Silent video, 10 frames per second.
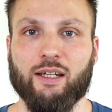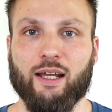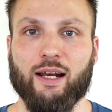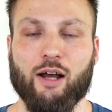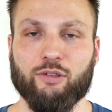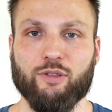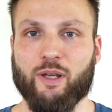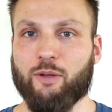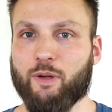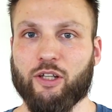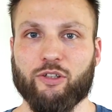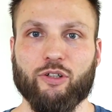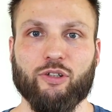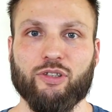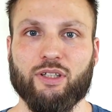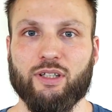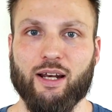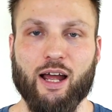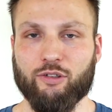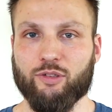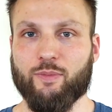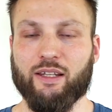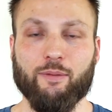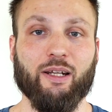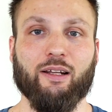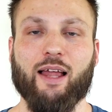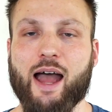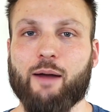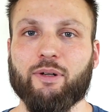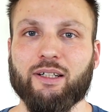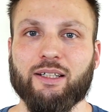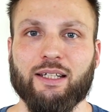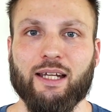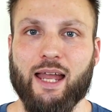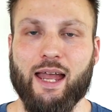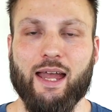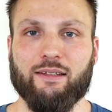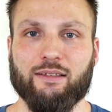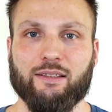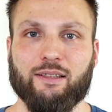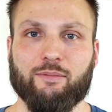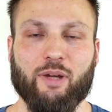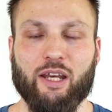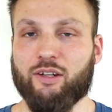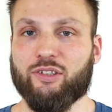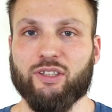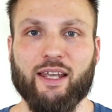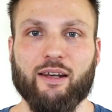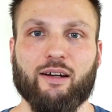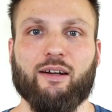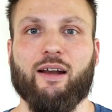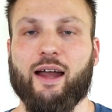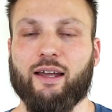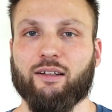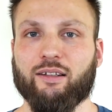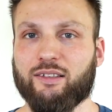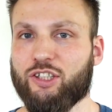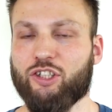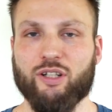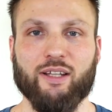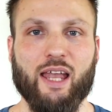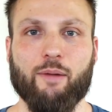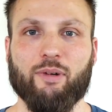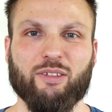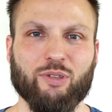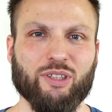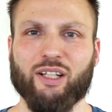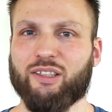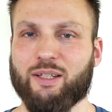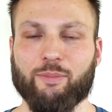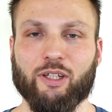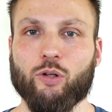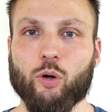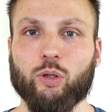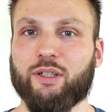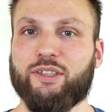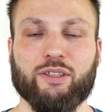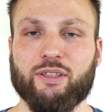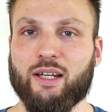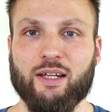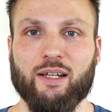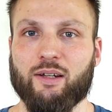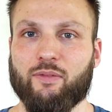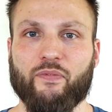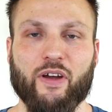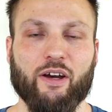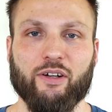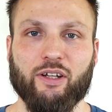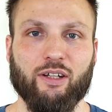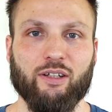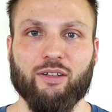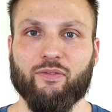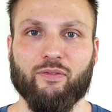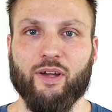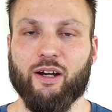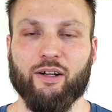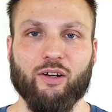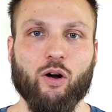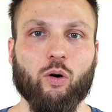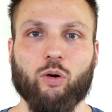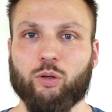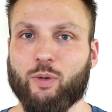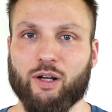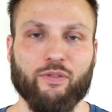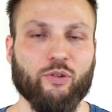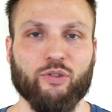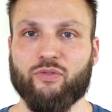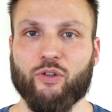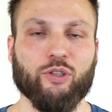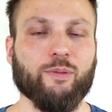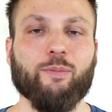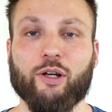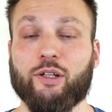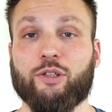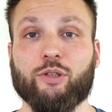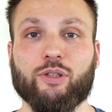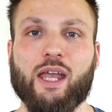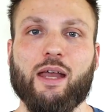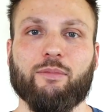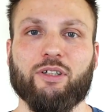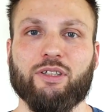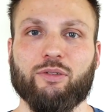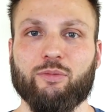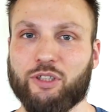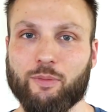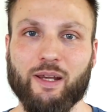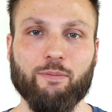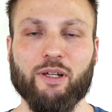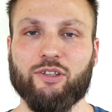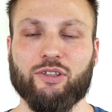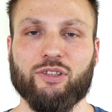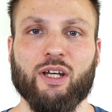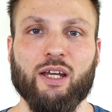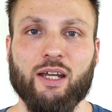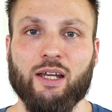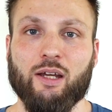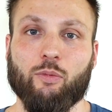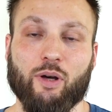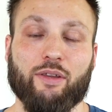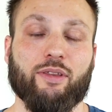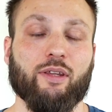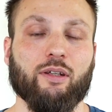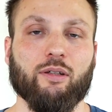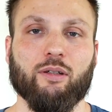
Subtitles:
and how to make pictures and then how to make them in a lab. And many years later, I had a little digital camera. It was not something cool, it's just very, very old, one of those first point and shoot cameras, which I made pictures with.